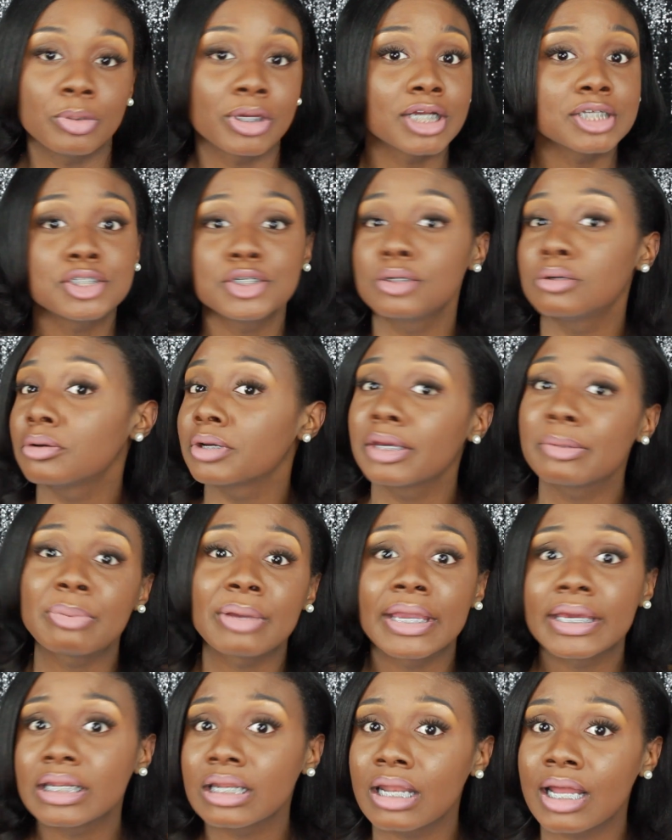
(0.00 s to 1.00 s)
because you don't get
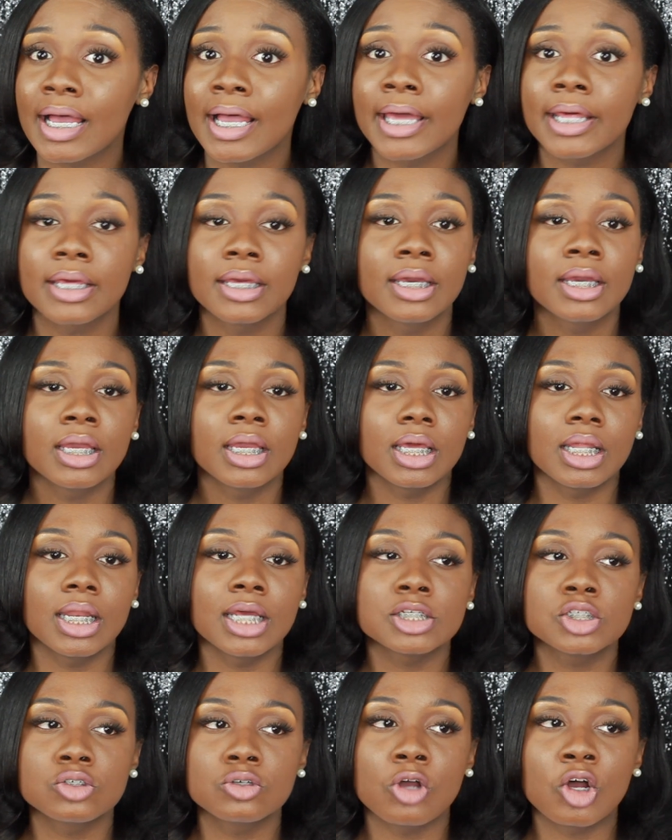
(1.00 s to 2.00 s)
paid a lot
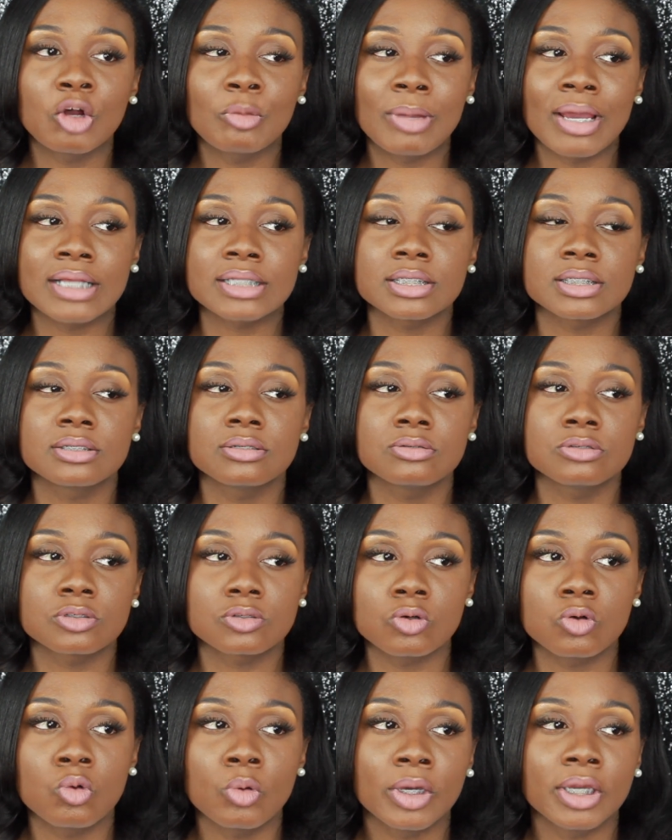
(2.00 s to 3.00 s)
unless you go back to
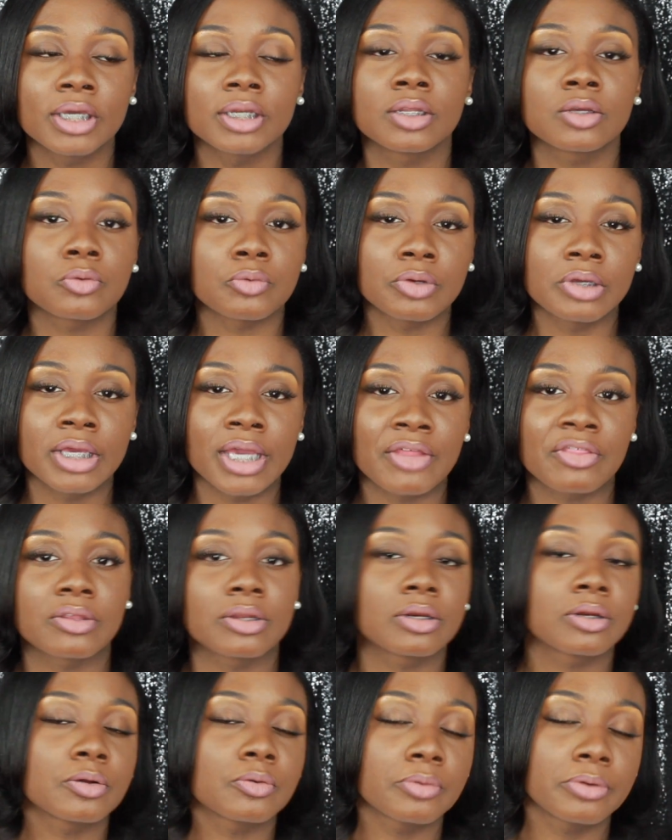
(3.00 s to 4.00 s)
school and get degree
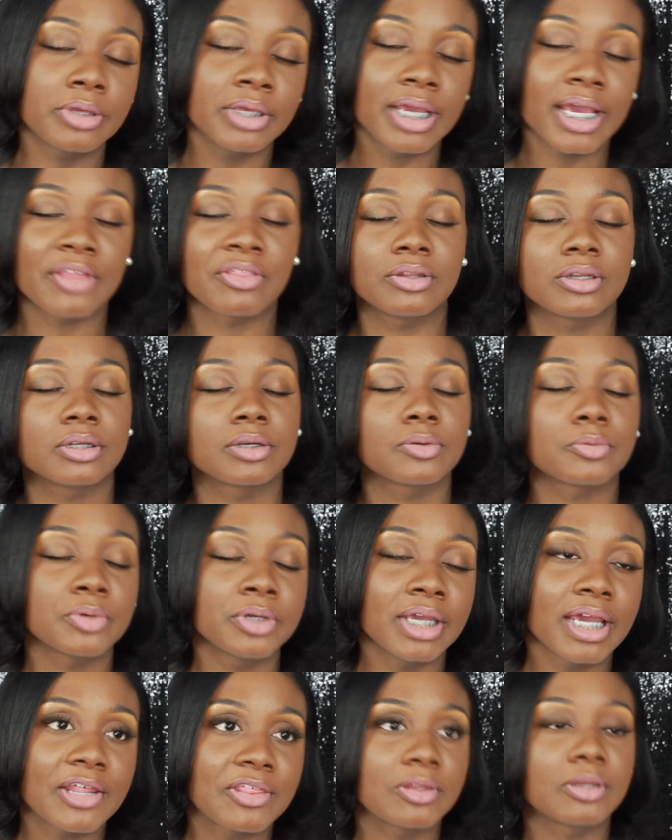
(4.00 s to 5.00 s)
after degree after
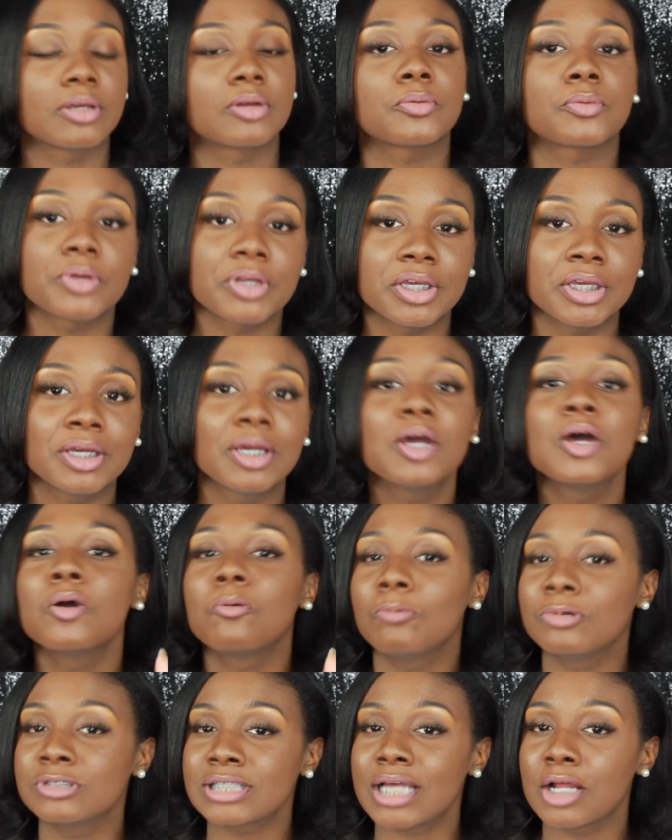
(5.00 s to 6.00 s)
degree after degree,
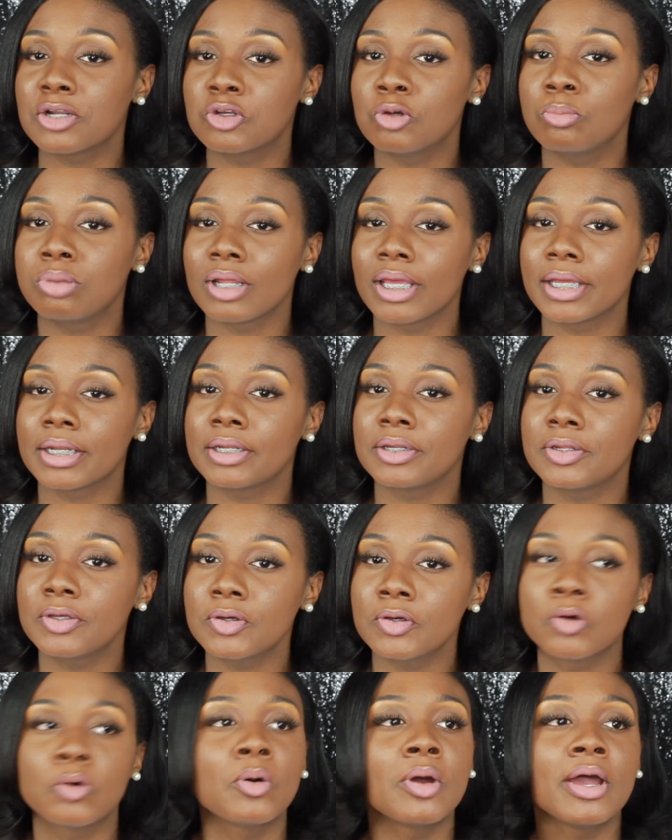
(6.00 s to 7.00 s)
which I do plan to
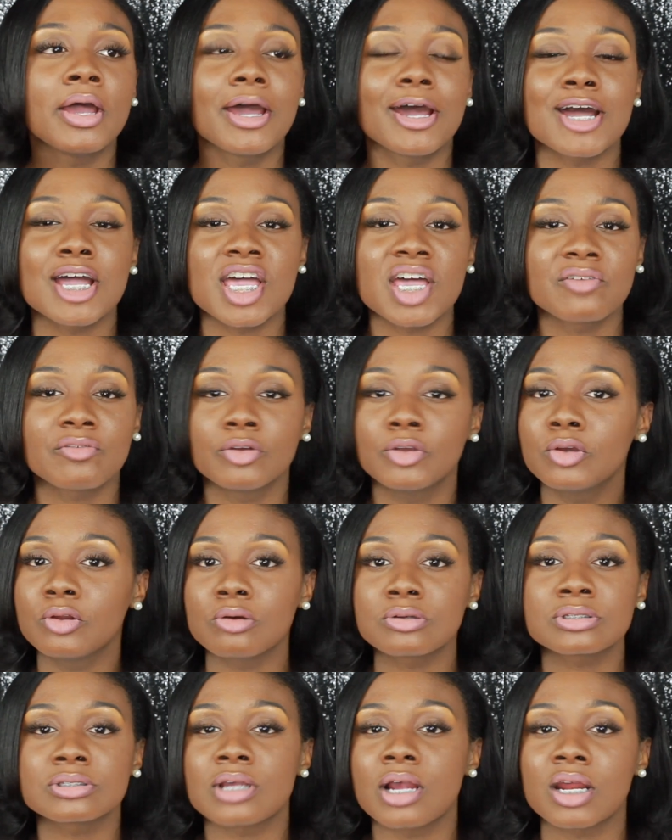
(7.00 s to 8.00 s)
do. However, you
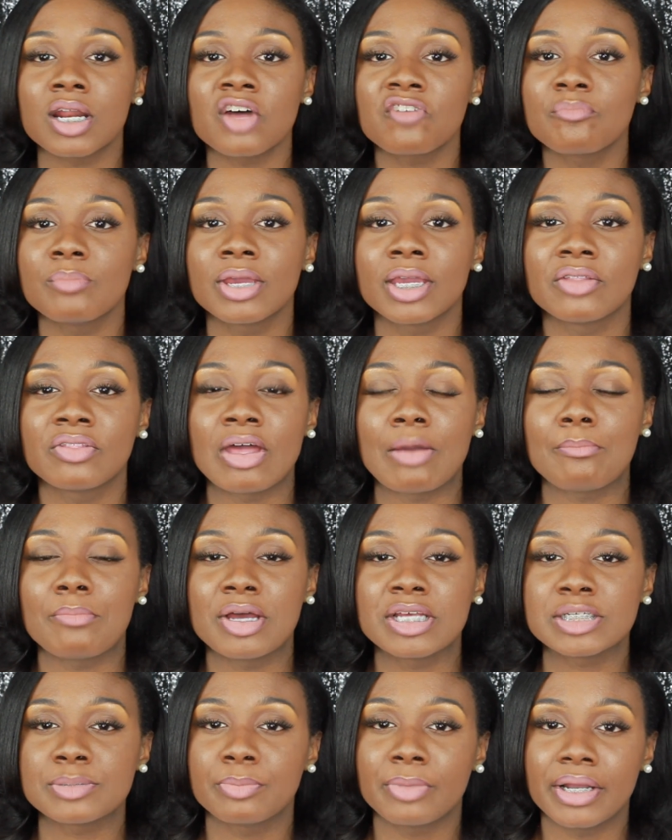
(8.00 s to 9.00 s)
don't start off making that
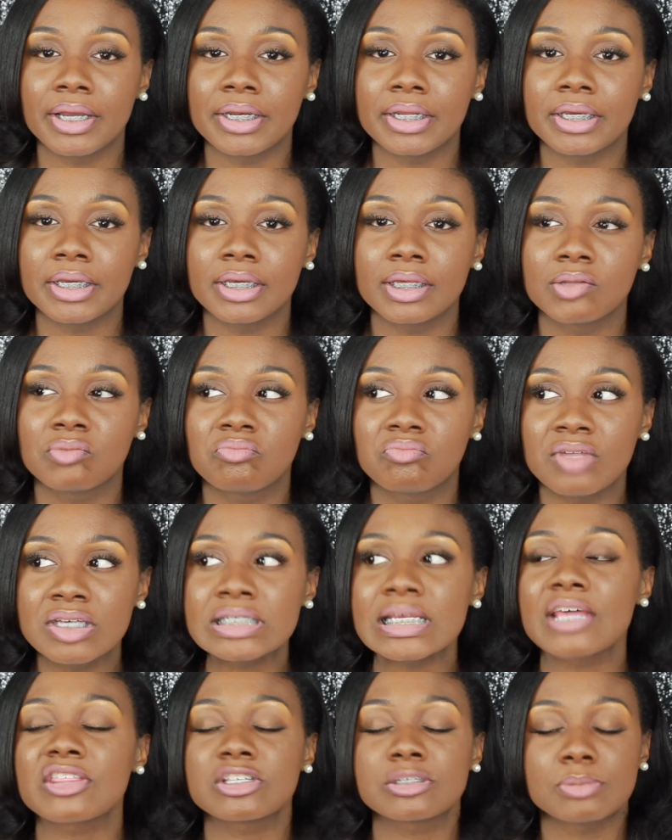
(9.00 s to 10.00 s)
much money.
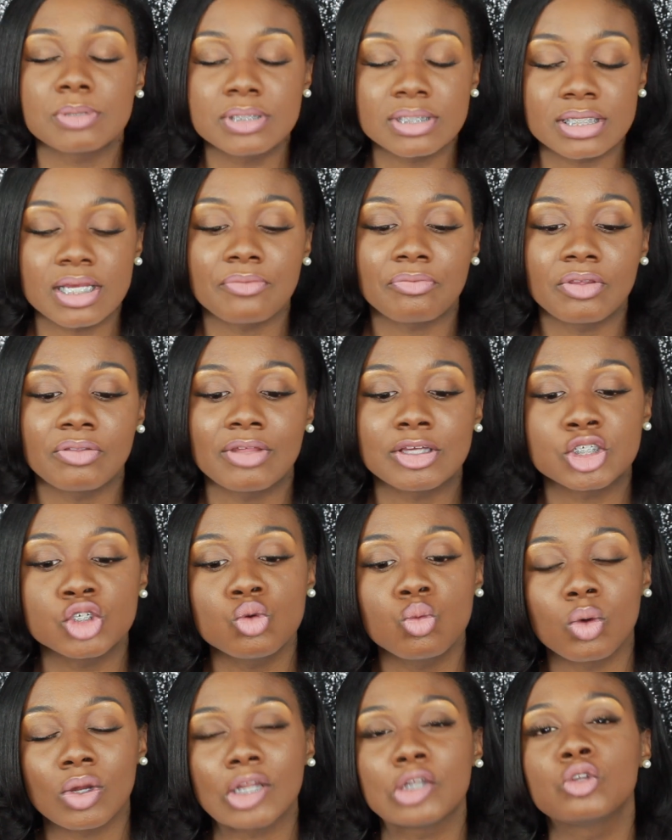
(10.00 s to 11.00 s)
This has to be something that
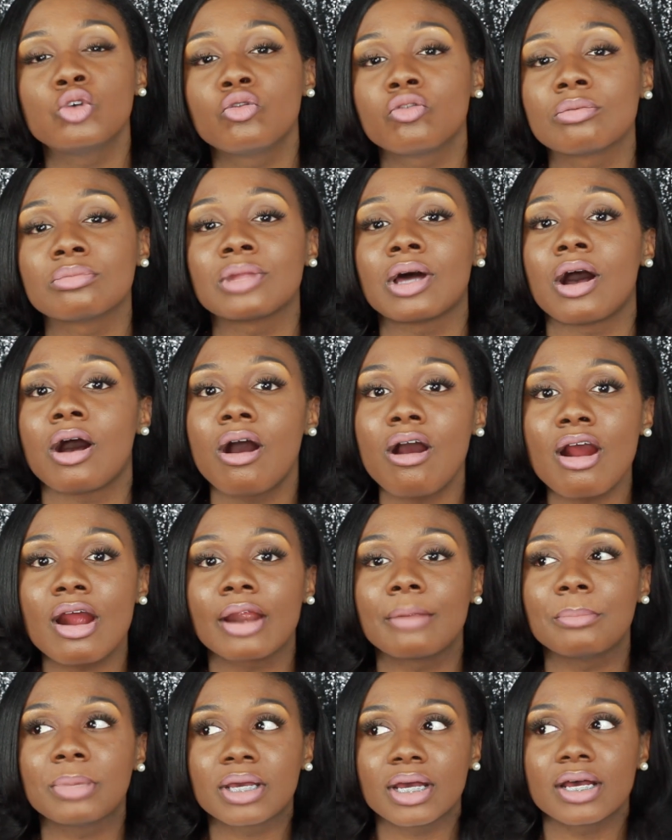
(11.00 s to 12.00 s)
you want to do from the
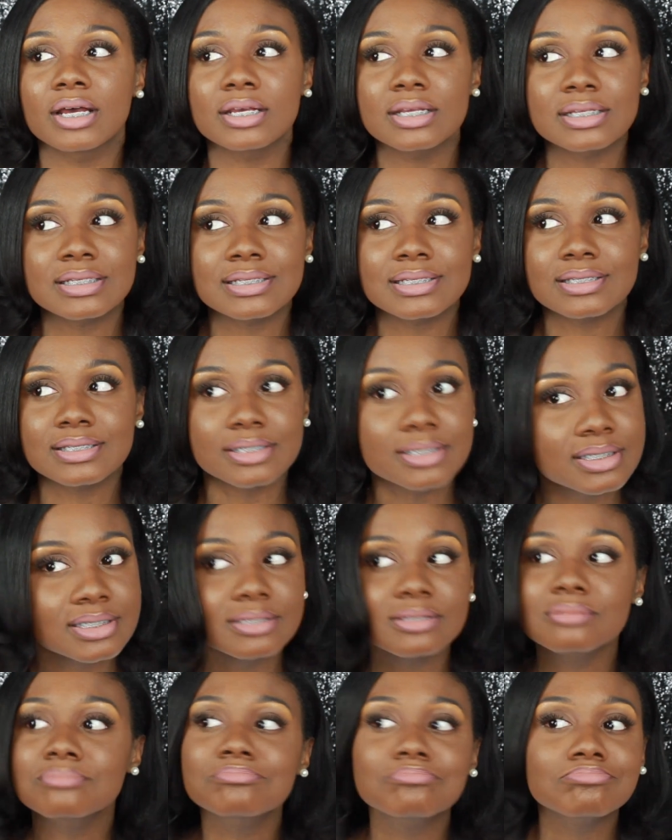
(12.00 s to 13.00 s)
heart,
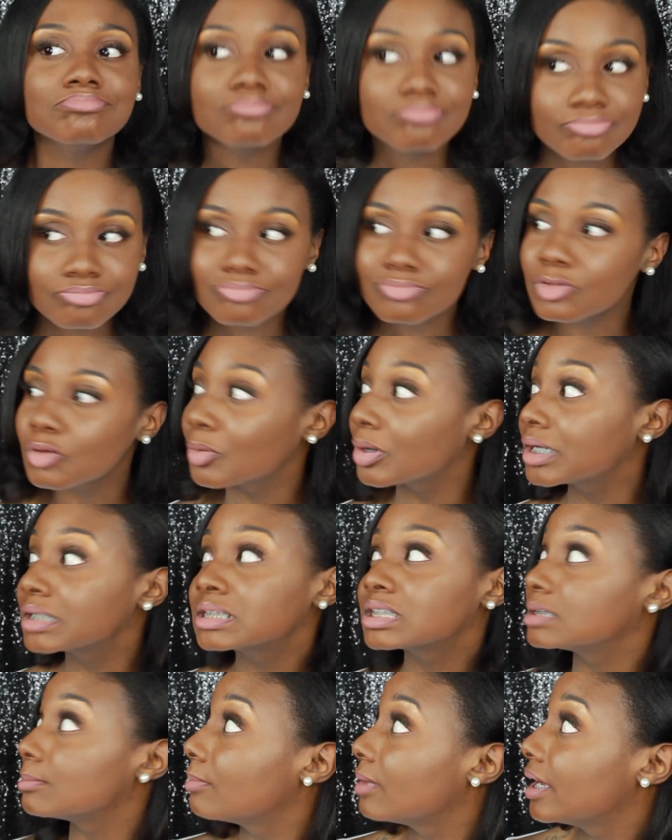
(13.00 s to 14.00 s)
because where's
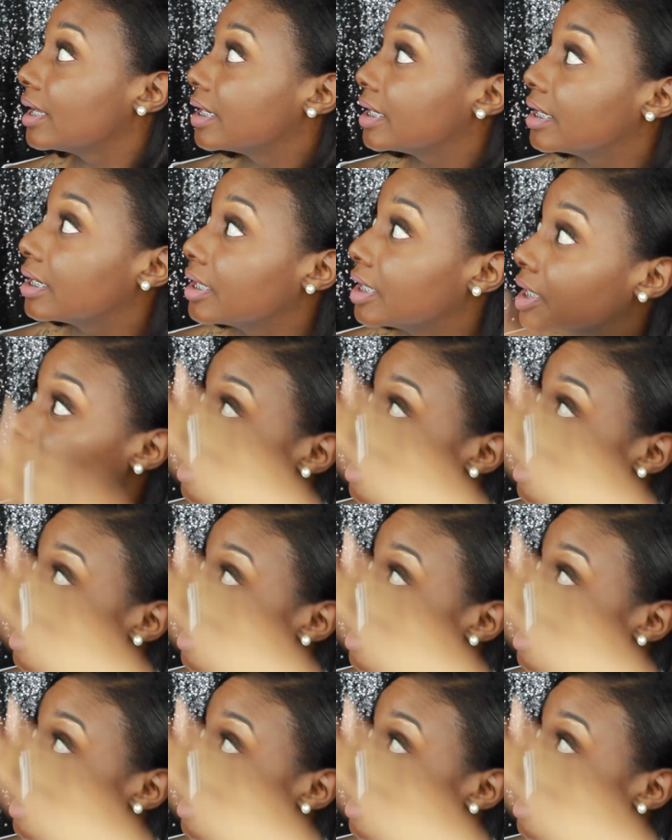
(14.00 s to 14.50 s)
the money?